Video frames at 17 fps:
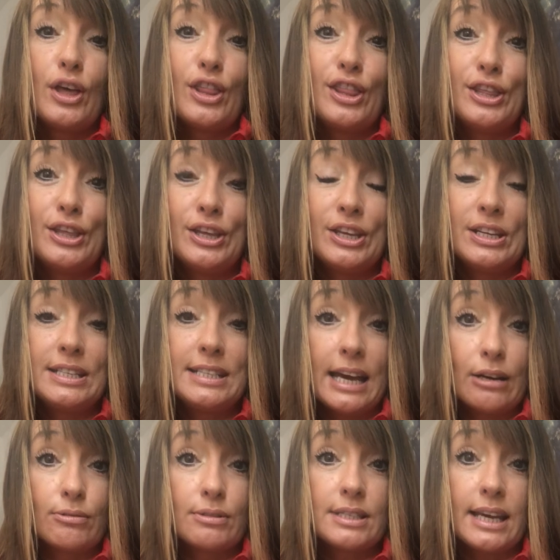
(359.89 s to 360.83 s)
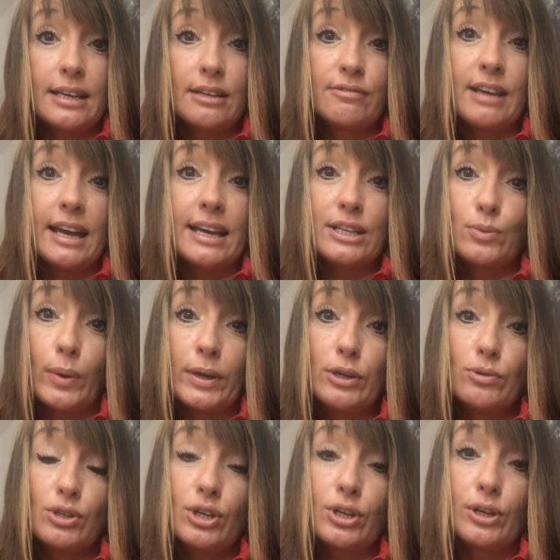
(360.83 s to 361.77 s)
The downside of that is when
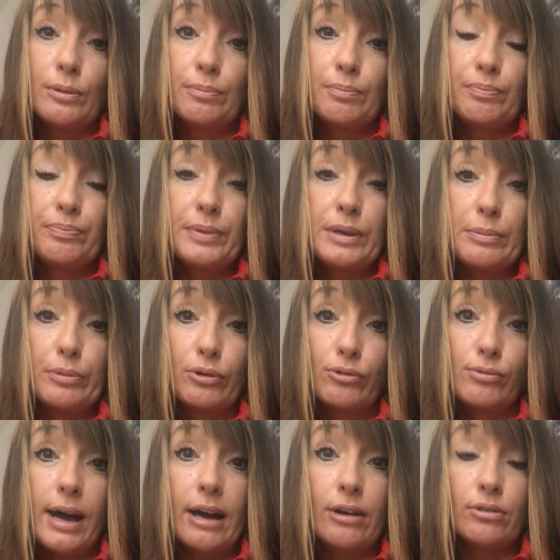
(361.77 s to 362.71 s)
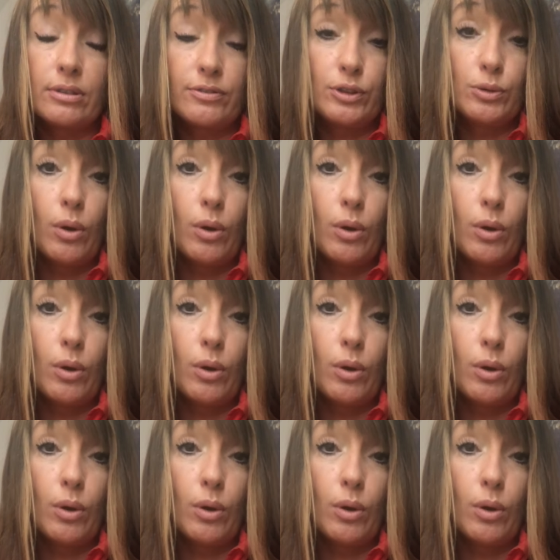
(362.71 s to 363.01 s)
you turn people around, if